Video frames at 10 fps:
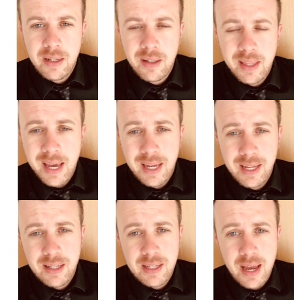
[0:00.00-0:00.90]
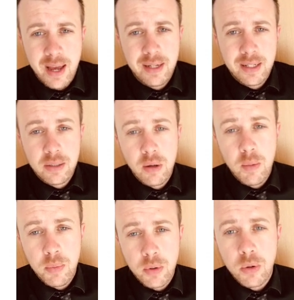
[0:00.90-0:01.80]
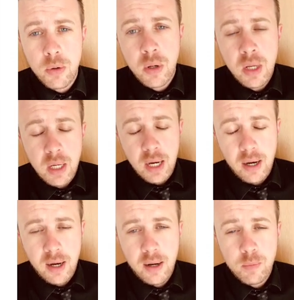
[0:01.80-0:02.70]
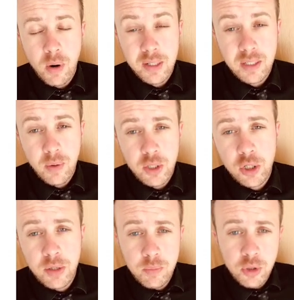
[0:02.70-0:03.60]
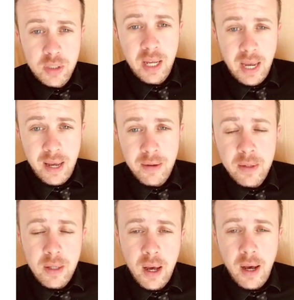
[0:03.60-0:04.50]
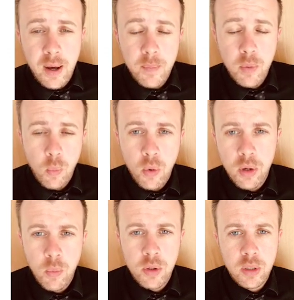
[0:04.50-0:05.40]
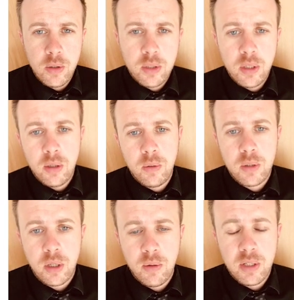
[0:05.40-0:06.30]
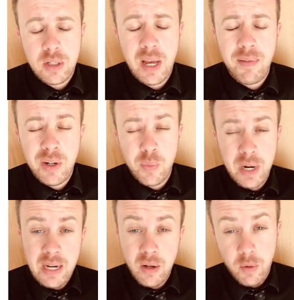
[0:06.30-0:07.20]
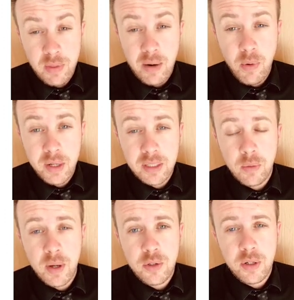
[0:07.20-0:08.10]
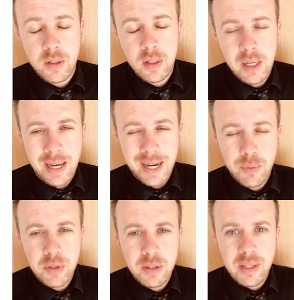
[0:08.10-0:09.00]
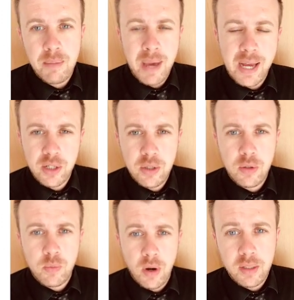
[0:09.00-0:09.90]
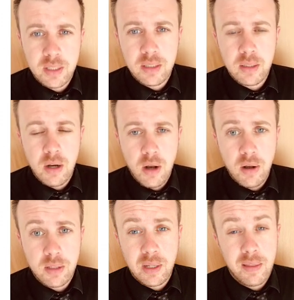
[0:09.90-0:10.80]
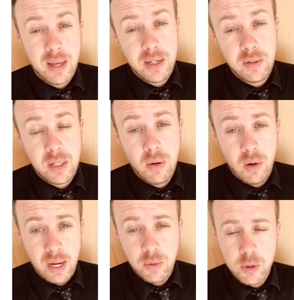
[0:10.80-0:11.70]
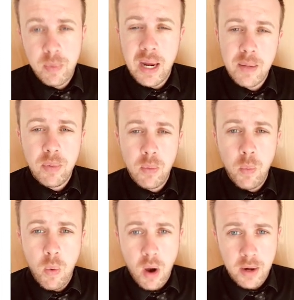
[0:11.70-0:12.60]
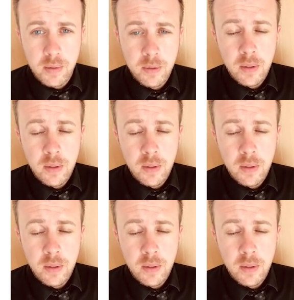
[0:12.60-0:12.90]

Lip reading: that there is an example writing question just here. What I want you to do is just have a little read of that writing question, and I want you to think back to the writing task that you did on language paper 1.